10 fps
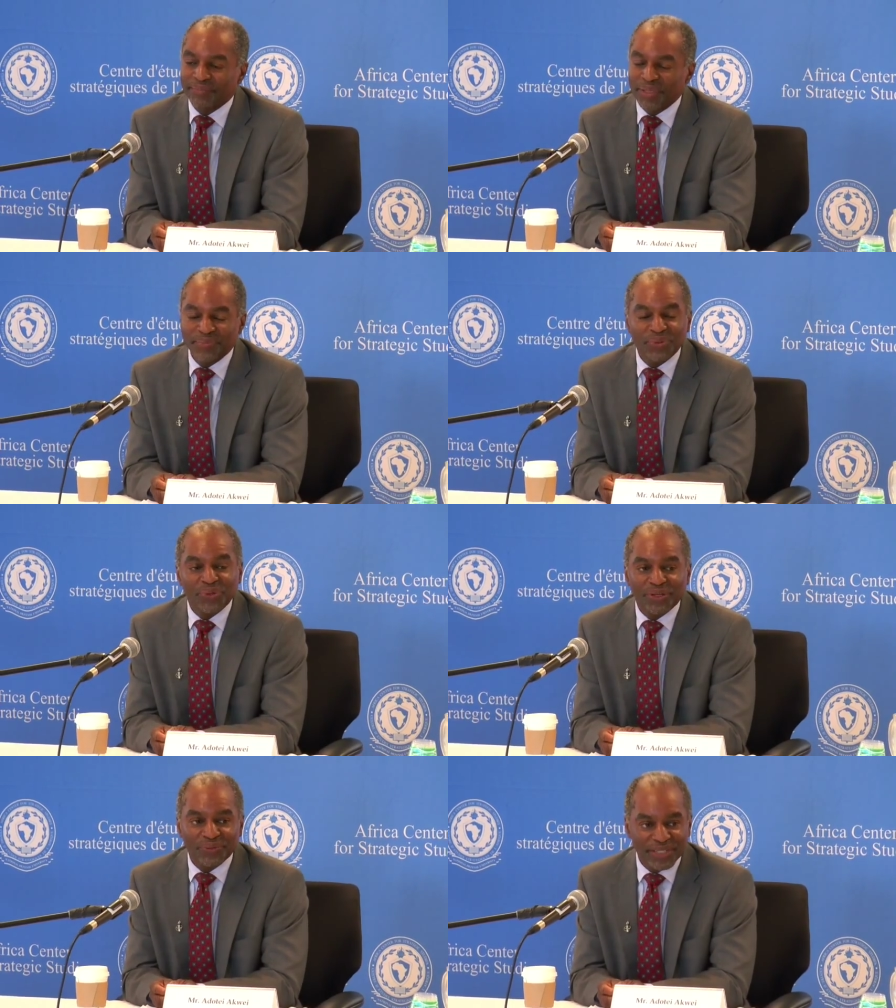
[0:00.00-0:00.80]
people
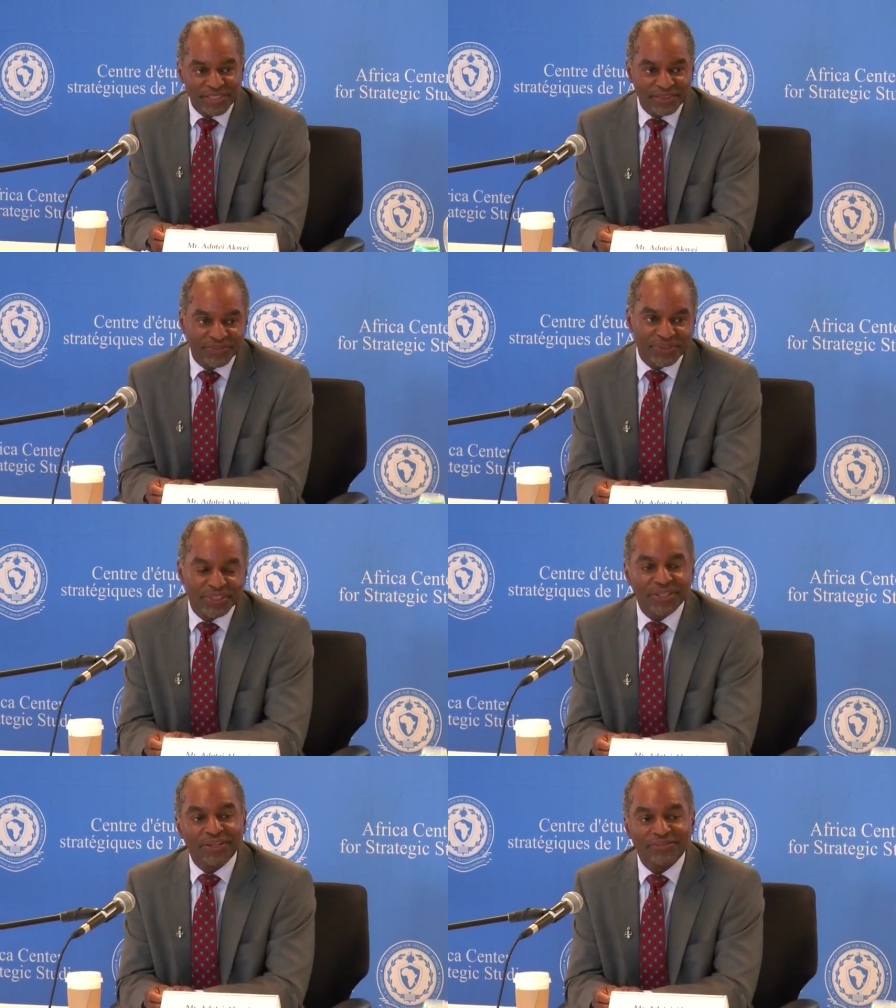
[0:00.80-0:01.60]
who are arrested for
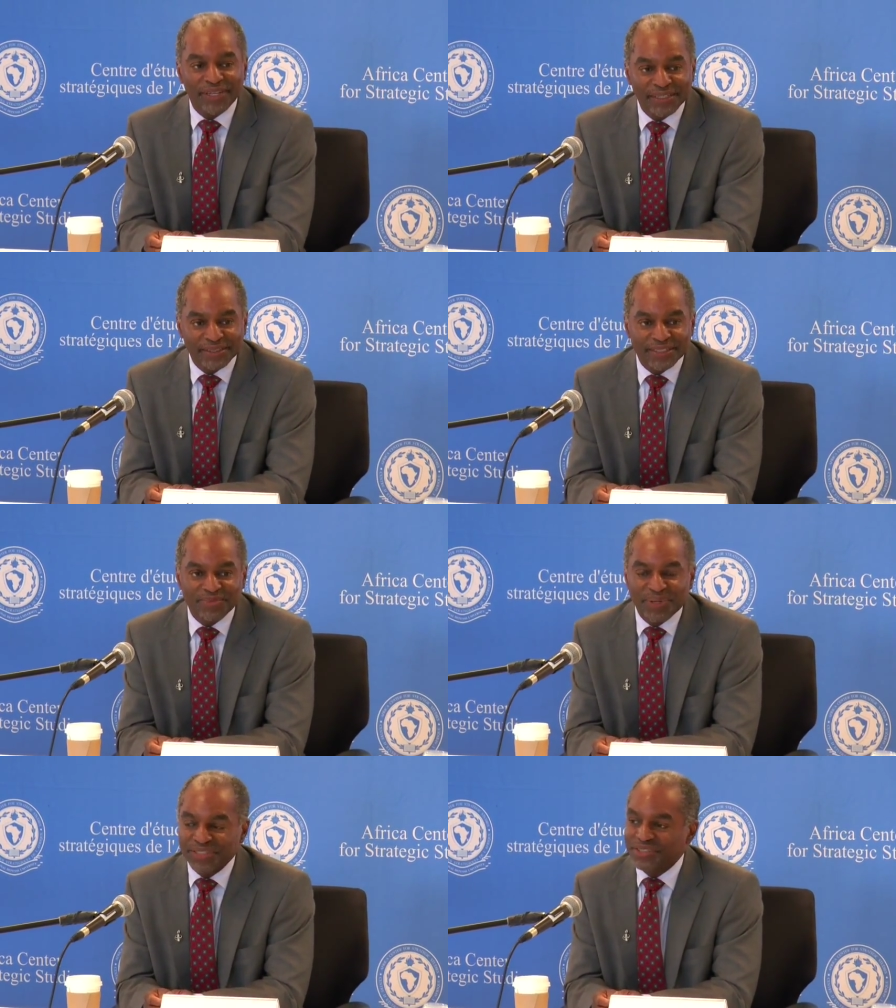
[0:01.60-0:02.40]
the nonviolent
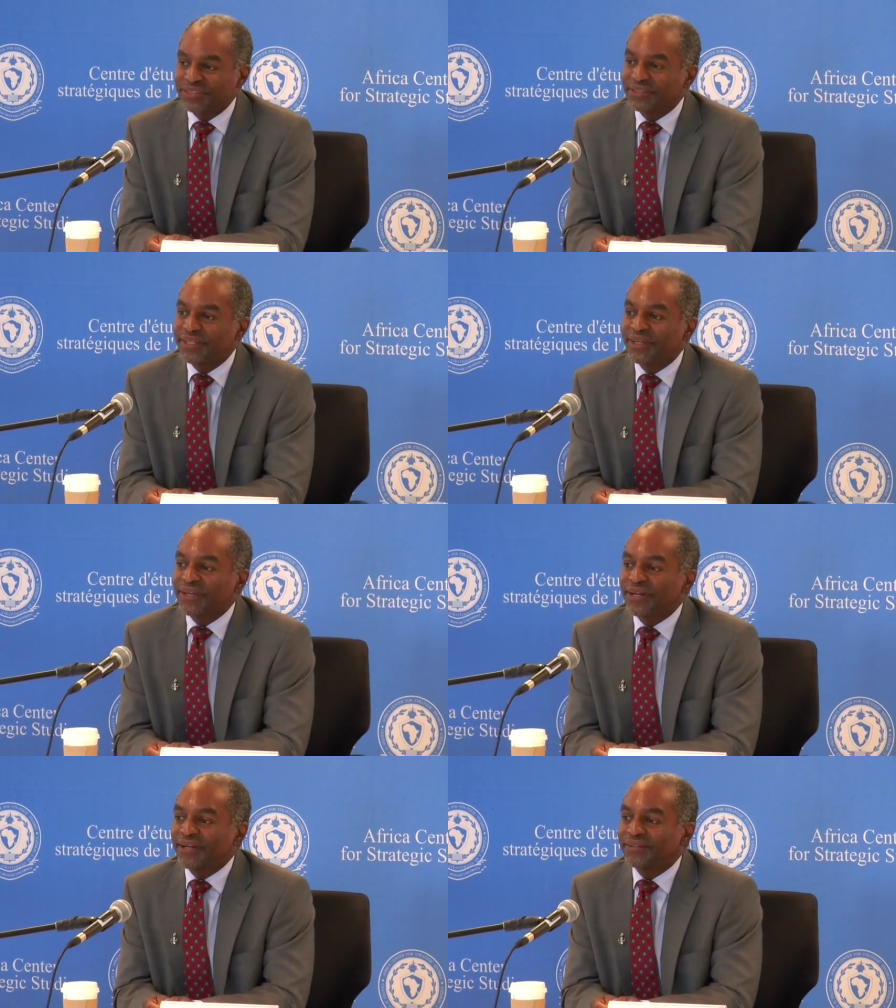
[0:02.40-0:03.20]
expression
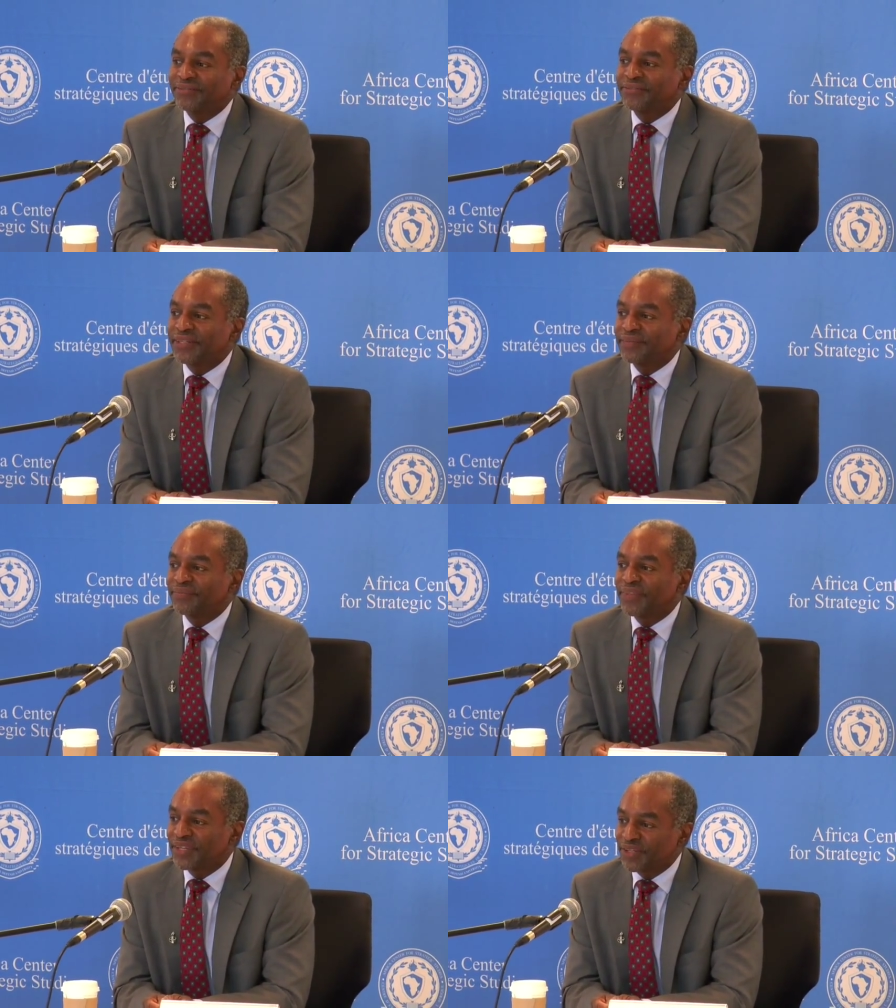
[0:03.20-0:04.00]
of
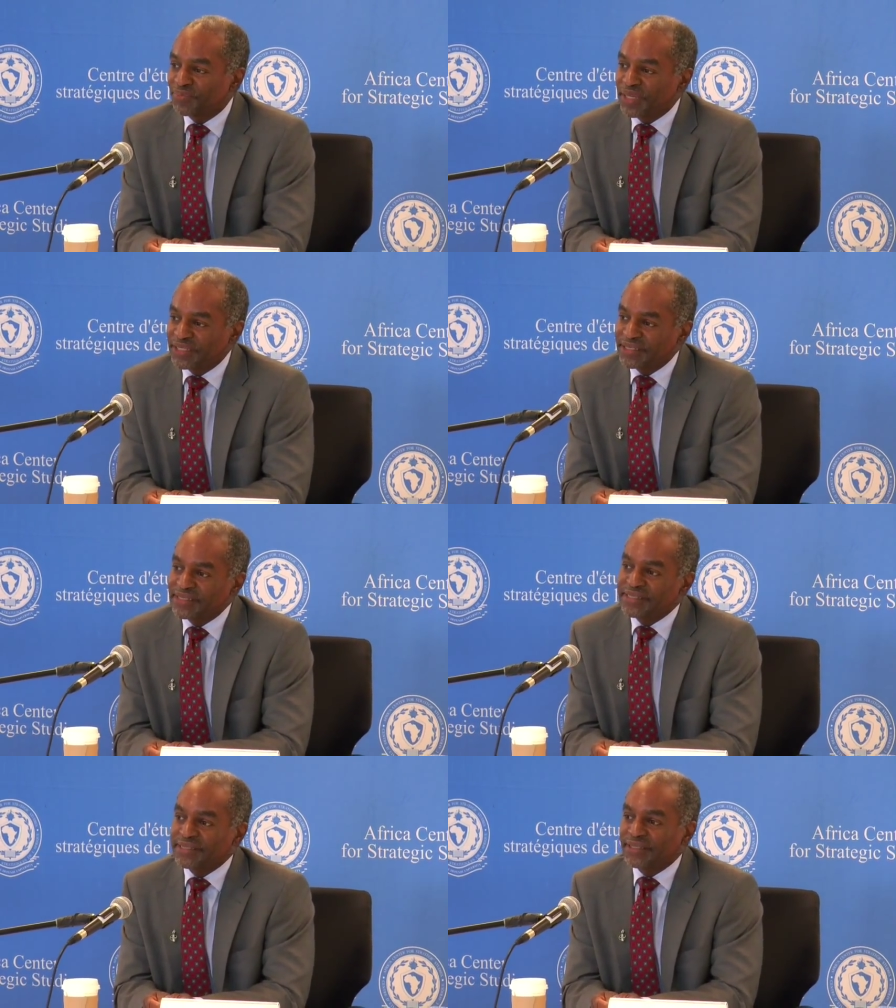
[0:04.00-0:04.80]
um, their
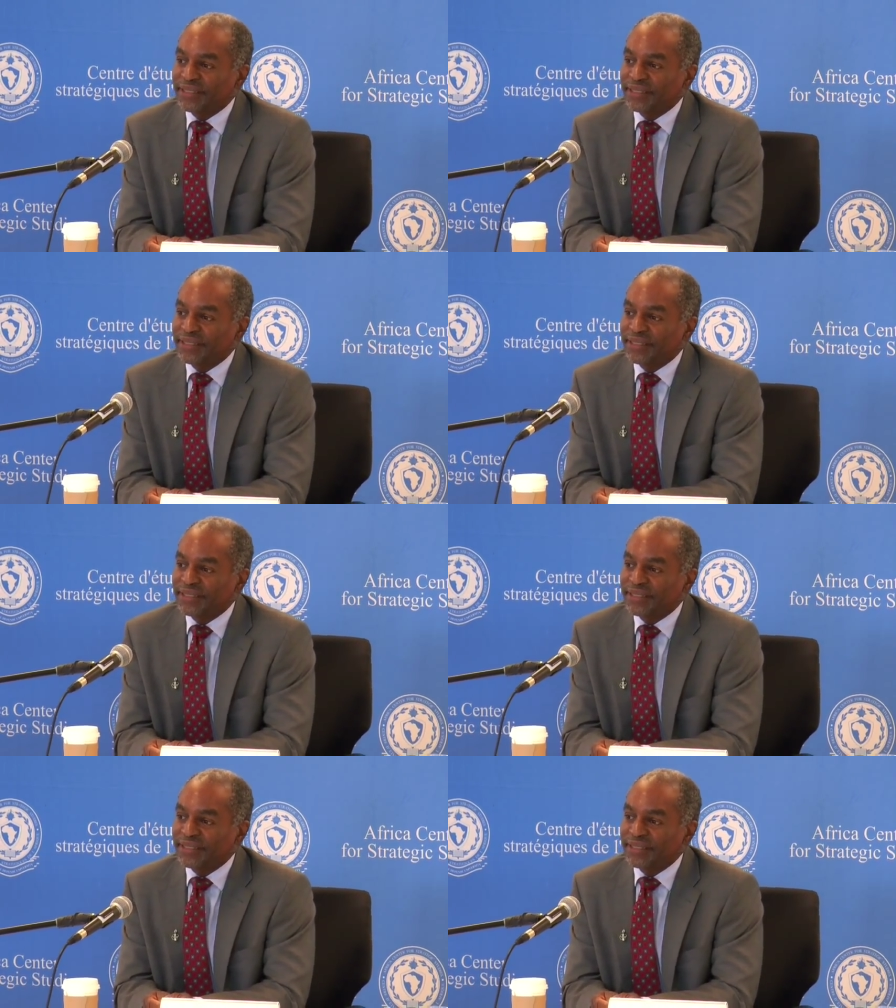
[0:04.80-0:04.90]
opinions.